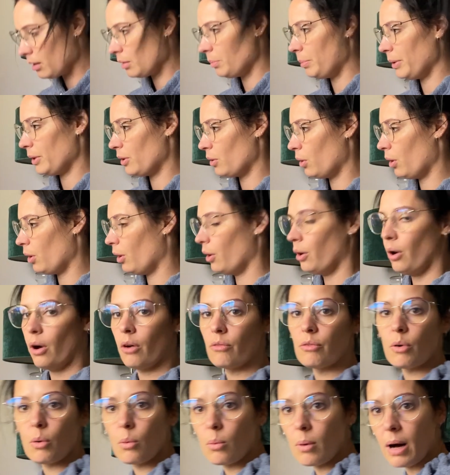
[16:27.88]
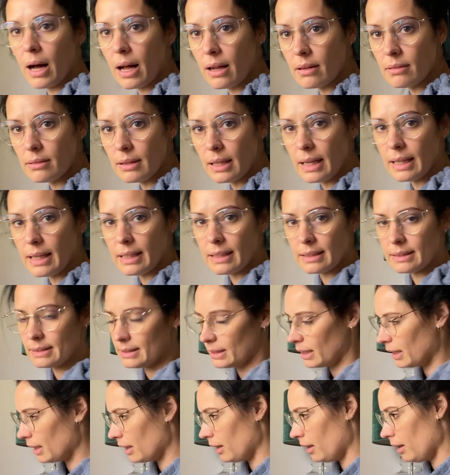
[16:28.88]
bit of a while
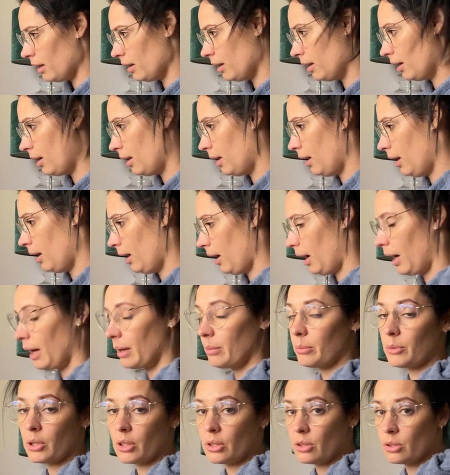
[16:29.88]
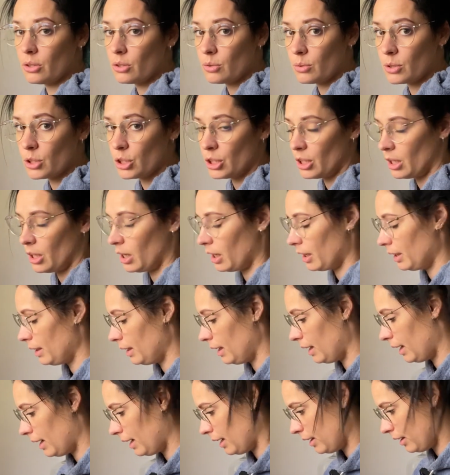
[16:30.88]
later, I'm going to switch it on
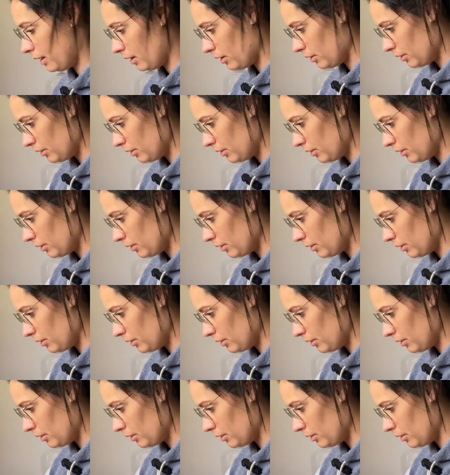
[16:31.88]
now